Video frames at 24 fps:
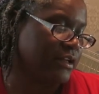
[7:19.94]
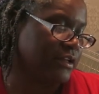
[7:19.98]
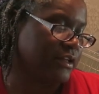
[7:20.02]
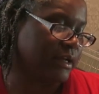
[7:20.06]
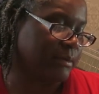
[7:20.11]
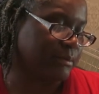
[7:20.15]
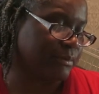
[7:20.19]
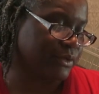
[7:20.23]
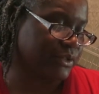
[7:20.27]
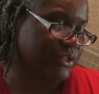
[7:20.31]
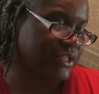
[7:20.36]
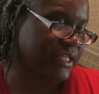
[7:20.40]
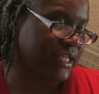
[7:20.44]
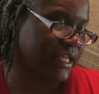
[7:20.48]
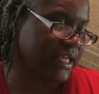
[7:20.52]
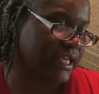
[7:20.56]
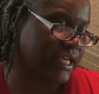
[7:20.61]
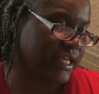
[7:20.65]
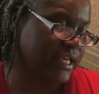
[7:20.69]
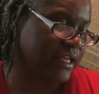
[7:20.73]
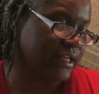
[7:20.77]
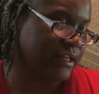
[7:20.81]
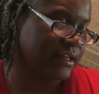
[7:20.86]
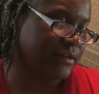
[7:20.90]
Number
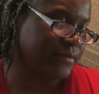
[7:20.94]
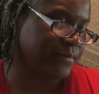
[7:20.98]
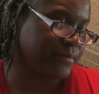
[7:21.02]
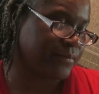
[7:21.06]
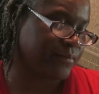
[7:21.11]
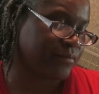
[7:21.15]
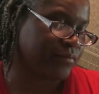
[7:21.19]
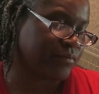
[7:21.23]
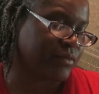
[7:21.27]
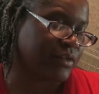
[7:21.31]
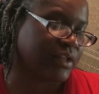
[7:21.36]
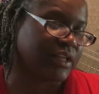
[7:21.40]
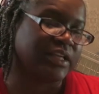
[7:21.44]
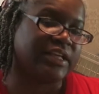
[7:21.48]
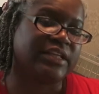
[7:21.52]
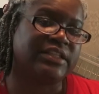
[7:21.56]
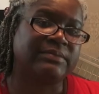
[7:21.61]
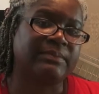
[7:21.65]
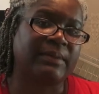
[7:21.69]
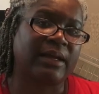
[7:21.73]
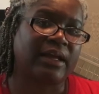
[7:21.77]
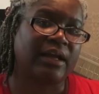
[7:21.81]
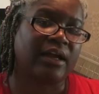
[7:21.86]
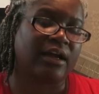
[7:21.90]
10
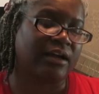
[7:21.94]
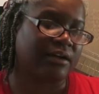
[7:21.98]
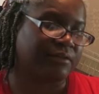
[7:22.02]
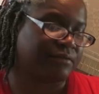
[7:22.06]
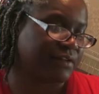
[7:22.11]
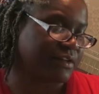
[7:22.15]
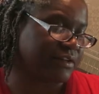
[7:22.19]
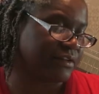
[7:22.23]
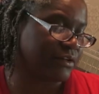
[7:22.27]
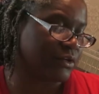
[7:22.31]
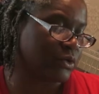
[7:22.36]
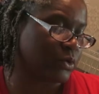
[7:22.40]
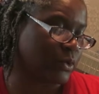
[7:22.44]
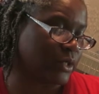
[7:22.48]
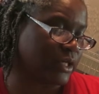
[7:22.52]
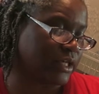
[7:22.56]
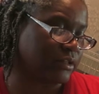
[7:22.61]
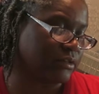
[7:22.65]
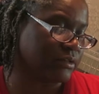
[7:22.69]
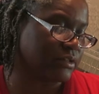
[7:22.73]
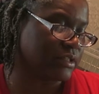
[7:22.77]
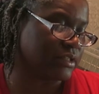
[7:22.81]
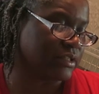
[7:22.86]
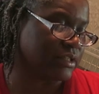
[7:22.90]
is my coffee
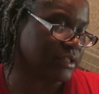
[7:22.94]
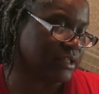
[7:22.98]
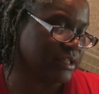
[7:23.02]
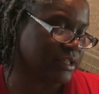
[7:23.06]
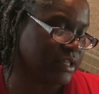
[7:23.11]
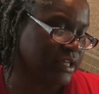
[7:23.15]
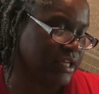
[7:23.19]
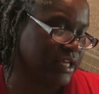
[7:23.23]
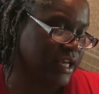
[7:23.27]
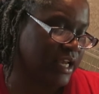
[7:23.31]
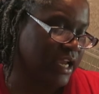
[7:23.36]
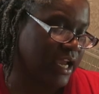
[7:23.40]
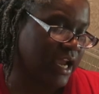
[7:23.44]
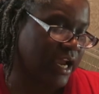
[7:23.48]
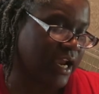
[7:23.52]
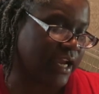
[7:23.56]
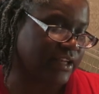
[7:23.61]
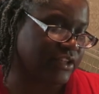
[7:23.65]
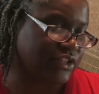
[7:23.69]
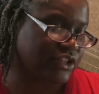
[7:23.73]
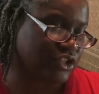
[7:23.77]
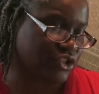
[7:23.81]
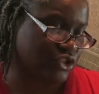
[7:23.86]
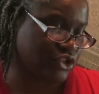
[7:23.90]
quilt.
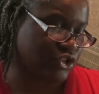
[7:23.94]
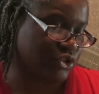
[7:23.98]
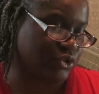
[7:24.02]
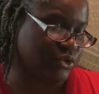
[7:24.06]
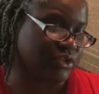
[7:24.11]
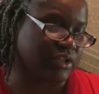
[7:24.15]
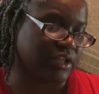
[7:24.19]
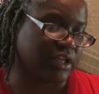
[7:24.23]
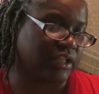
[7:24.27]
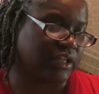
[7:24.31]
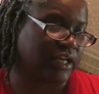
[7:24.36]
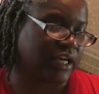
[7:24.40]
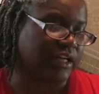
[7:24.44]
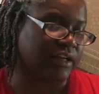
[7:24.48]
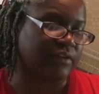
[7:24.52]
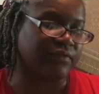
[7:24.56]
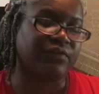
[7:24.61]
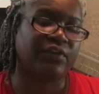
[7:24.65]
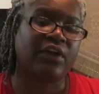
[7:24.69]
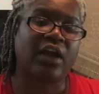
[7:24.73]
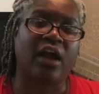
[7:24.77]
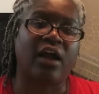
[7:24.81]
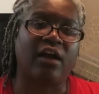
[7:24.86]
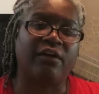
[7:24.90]
I just used a lot
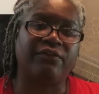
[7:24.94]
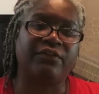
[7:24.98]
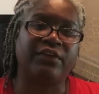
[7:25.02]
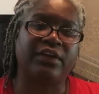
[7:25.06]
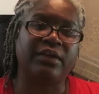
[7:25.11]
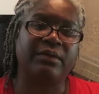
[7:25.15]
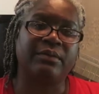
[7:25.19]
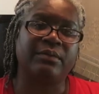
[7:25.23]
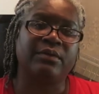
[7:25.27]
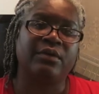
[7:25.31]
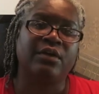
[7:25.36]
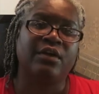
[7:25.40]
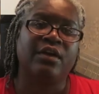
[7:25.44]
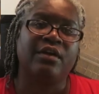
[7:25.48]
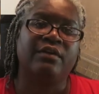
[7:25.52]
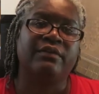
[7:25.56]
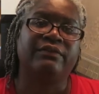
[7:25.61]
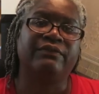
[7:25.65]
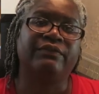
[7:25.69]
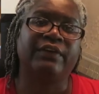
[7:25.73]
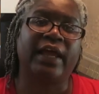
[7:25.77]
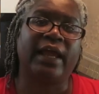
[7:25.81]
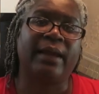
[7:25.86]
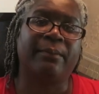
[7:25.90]
of coffee
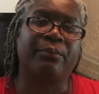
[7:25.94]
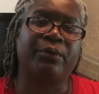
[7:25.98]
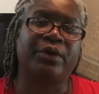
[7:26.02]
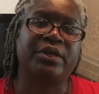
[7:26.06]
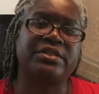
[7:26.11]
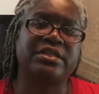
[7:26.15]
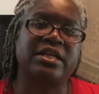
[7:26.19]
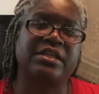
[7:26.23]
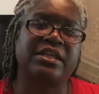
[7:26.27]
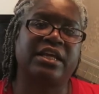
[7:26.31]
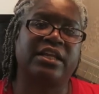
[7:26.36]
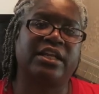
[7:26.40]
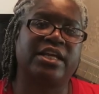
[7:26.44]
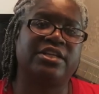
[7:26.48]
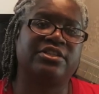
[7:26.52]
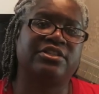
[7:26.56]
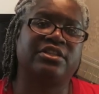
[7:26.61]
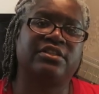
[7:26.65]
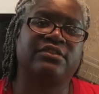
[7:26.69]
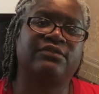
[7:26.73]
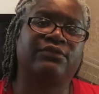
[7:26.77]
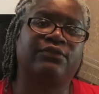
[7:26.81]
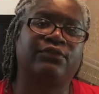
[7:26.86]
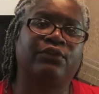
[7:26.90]
fabrics and then I
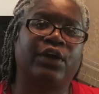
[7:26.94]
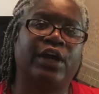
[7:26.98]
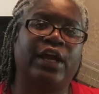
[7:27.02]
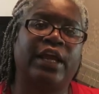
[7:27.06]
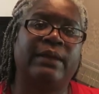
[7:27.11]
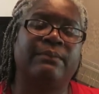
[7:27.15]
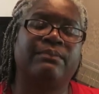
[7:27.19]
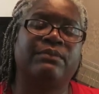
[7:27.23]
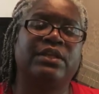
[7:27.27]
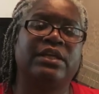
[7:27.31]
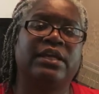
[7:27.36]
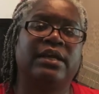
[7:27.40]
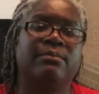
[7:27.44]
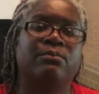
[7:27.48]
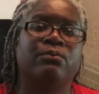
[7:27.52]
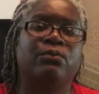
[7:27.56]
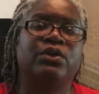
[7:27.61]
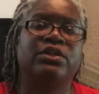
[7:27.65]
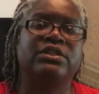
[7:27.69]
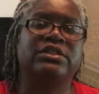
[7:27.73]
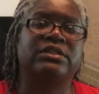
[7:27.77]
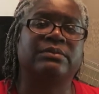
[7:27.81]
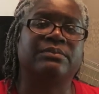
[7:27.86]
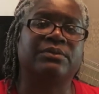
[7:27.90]
just framed them
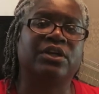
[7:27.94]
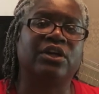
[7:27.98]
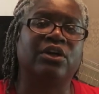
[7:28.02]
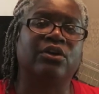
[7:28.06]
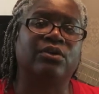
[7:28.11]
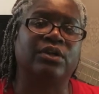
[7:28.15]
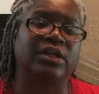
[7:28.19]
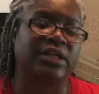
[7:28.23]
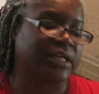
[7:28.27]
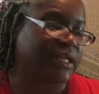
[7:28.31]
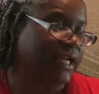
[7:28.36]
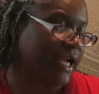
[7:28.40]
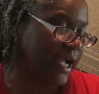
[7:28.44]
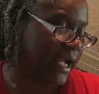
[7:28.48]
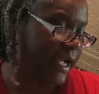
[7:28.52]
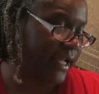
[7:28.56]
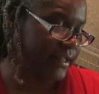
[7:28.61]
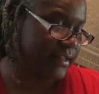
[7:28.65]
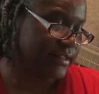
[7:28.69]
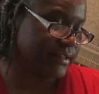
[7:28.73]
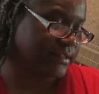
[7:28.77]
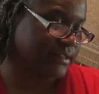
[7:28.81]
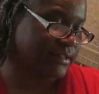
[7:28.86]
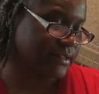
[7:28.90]
with some Kona
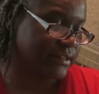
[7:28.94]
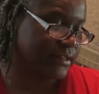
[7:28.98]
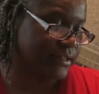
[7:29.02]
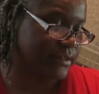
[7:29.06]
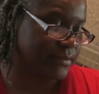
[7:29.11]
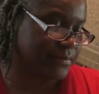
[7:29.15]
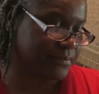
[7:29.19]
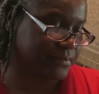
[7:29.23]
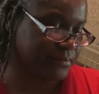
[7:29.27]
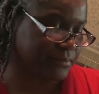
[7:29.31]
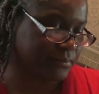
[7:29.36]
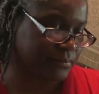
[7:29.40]
cottons.